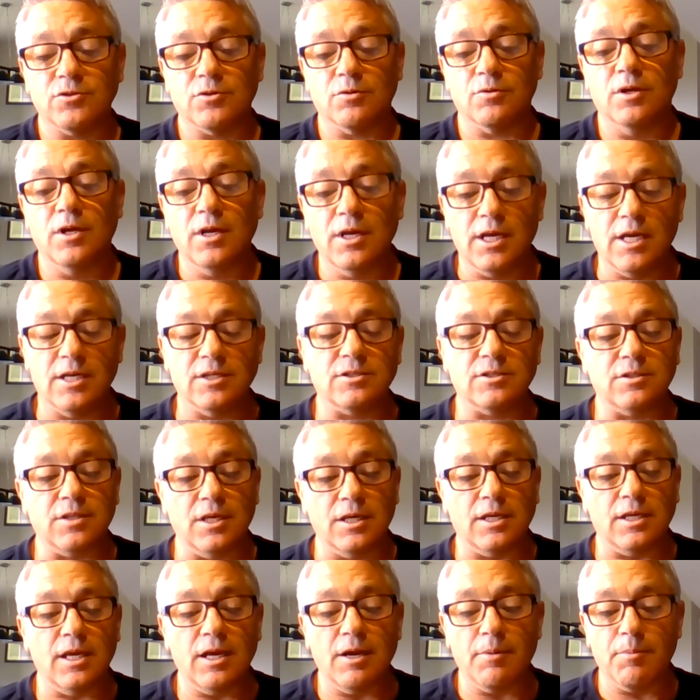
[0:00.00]
So it's
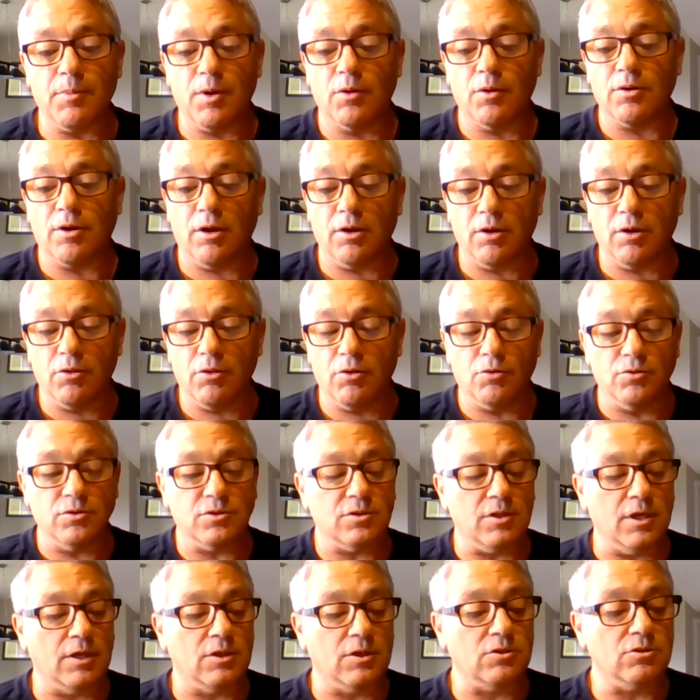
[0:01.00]
thinking about all of
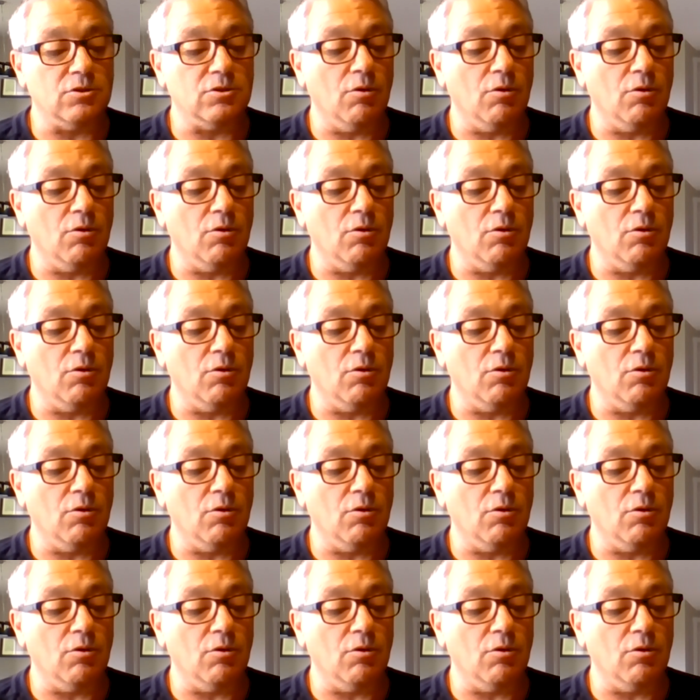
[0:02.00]
those things.